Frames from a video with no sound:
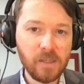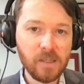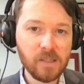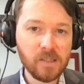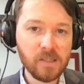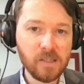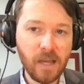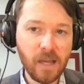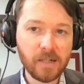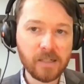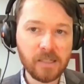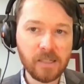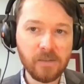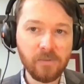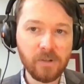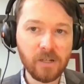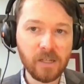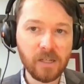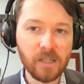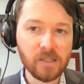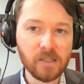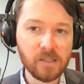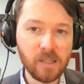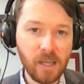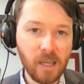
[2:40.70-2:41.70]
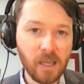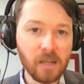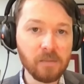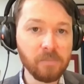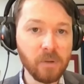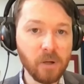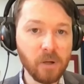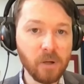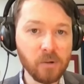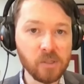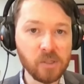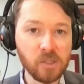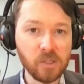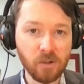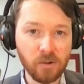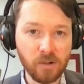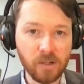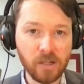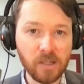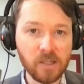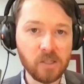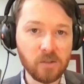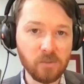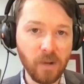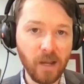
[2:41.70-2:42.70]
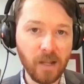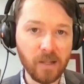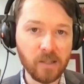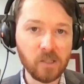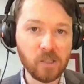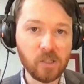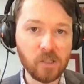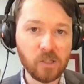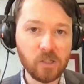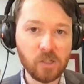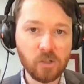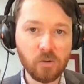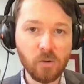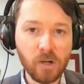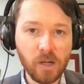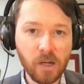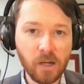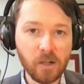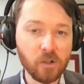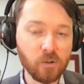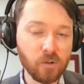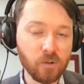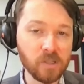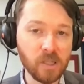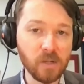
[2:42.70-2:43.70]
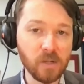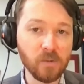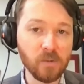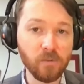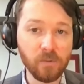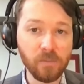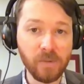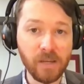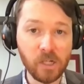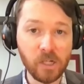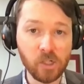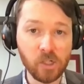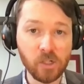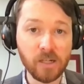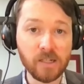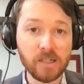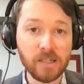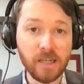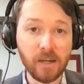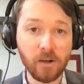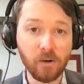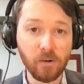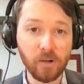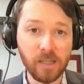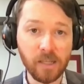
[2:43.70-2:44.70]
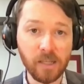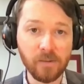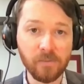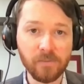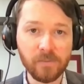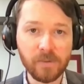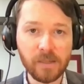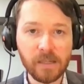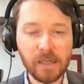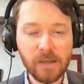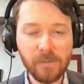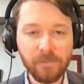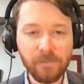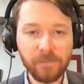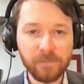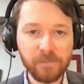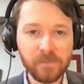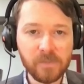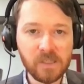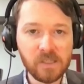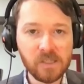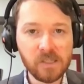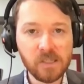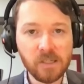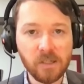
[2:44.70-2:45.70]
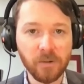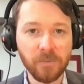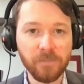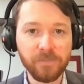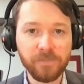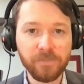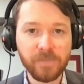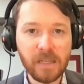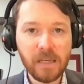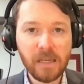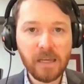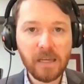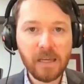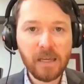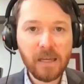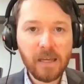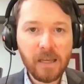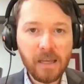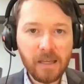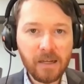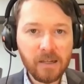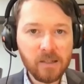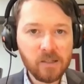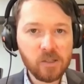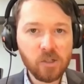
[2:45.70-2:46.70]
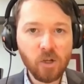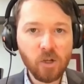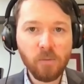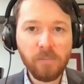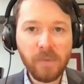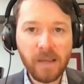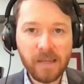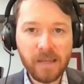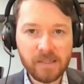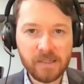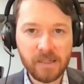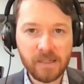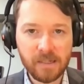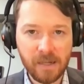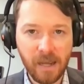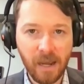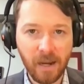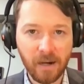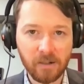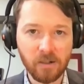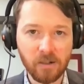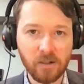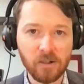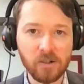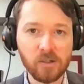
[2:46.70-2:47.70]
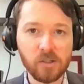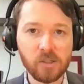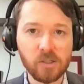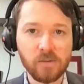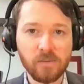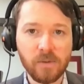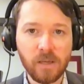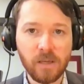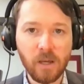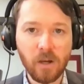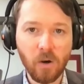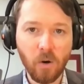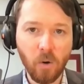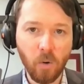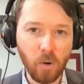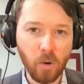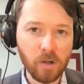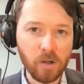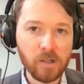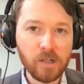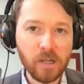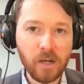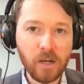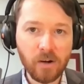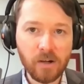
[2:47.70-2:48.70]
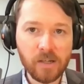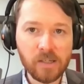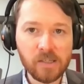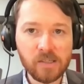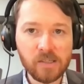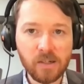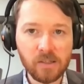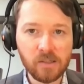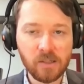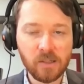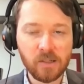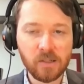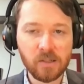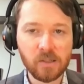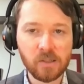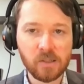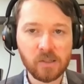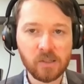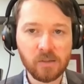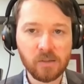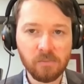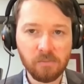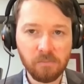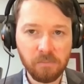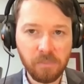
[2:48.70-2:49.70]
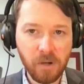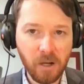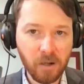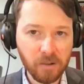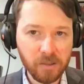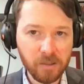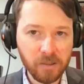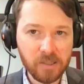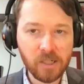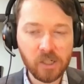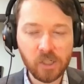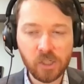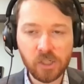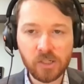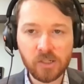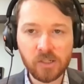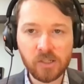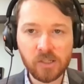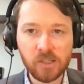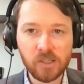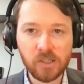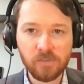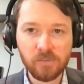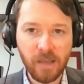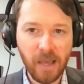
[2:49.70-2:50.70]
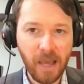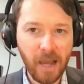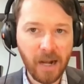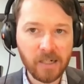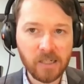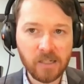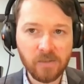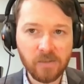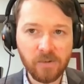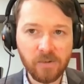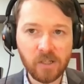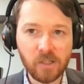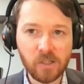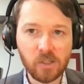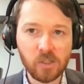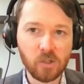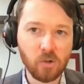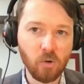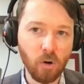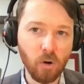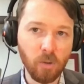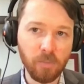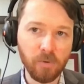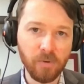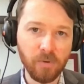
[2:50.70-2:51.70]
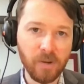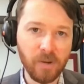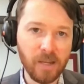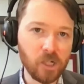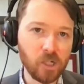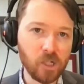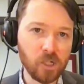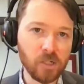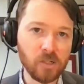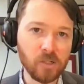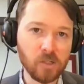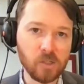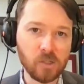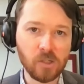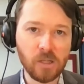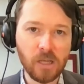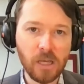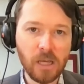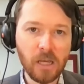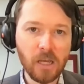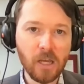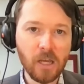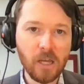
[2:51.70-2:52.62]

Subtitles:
These activities can pose serious threats to a country's information integrity. Still, it is domestic actors, ordinary citizens, politicians, activists, corporations,